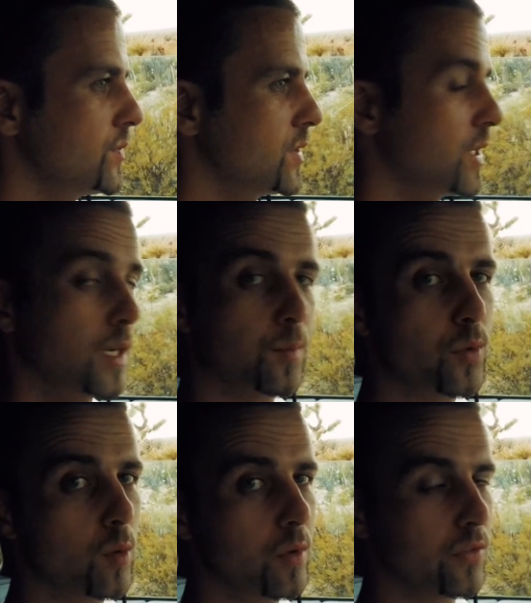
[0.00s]
Yeah,
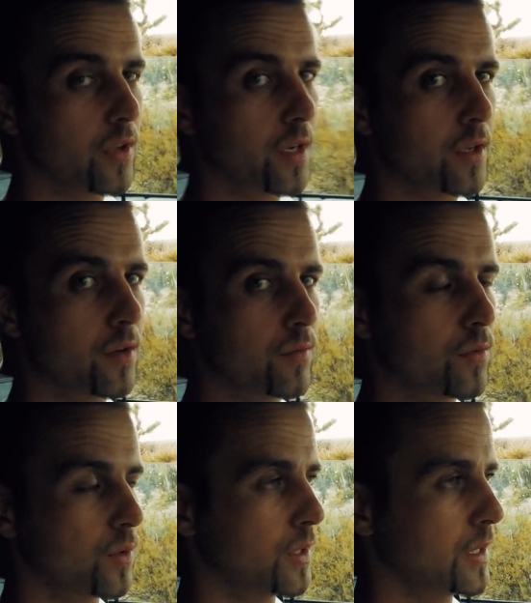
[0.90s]
probably stuck here
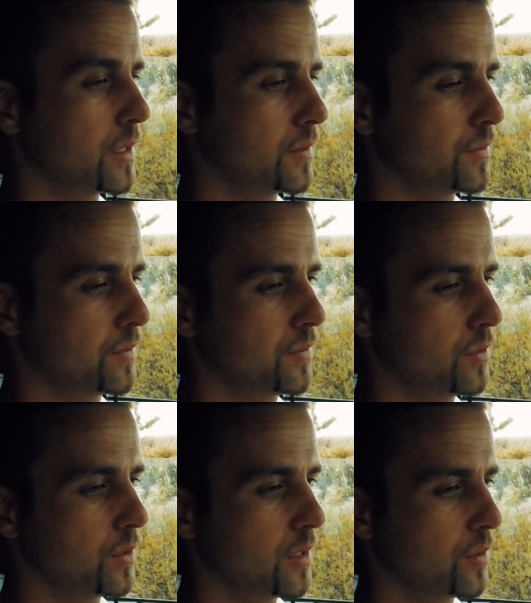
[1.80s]
for a
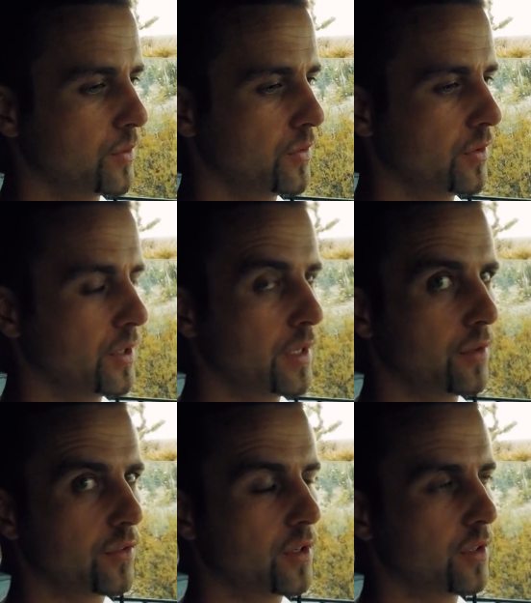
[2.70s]
few hours and then
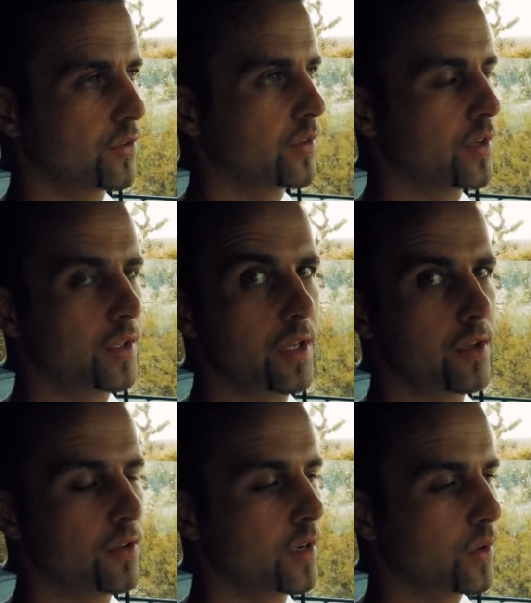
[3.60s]
it's gonna start
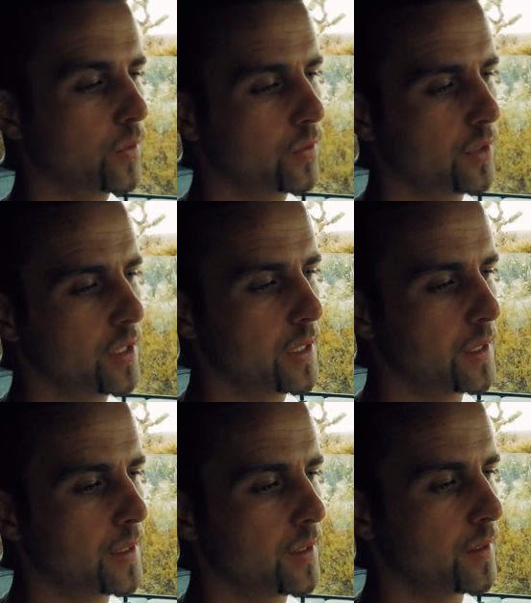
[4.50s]
getting dark already.
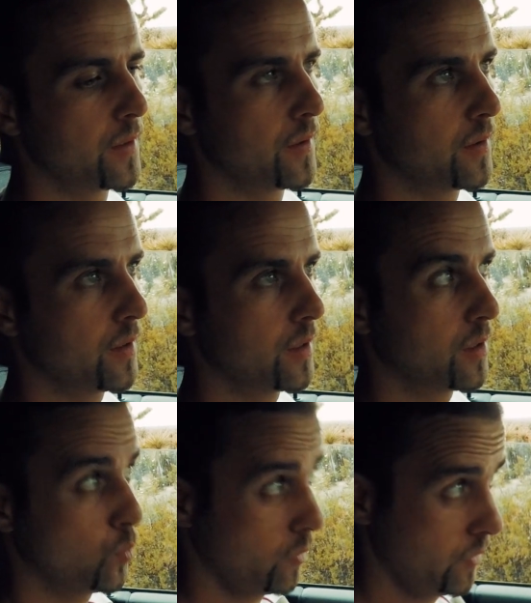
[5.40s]

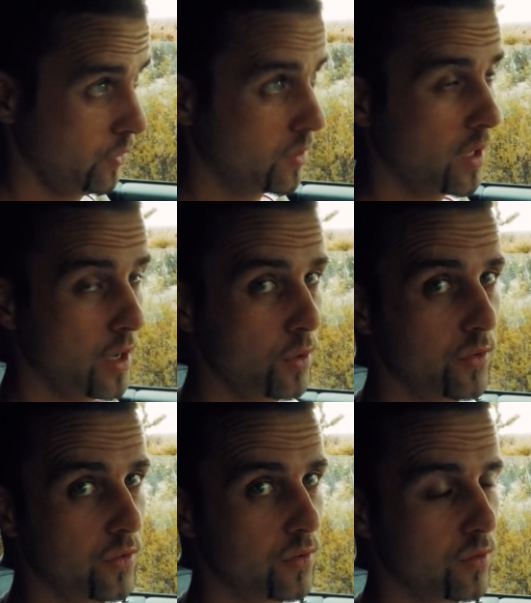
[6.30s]
With these
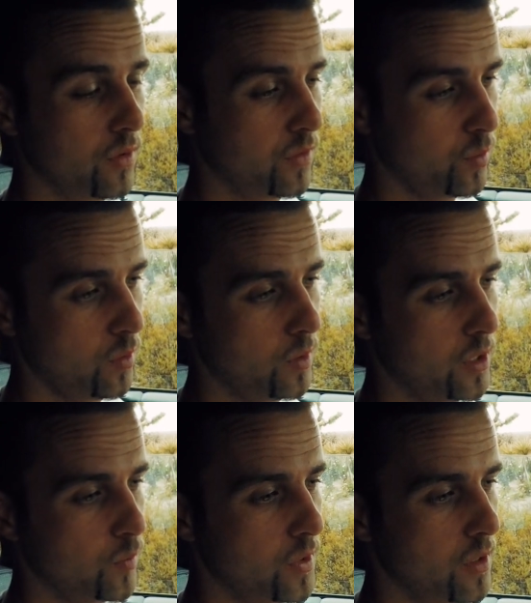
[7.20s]
clouds, it's probably
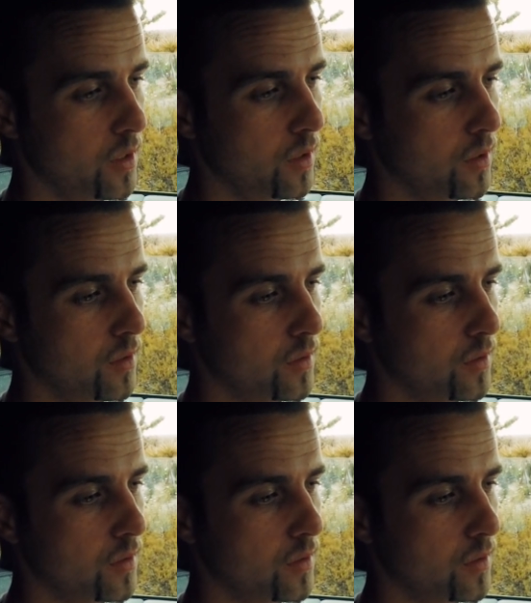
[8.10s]
gonna be dark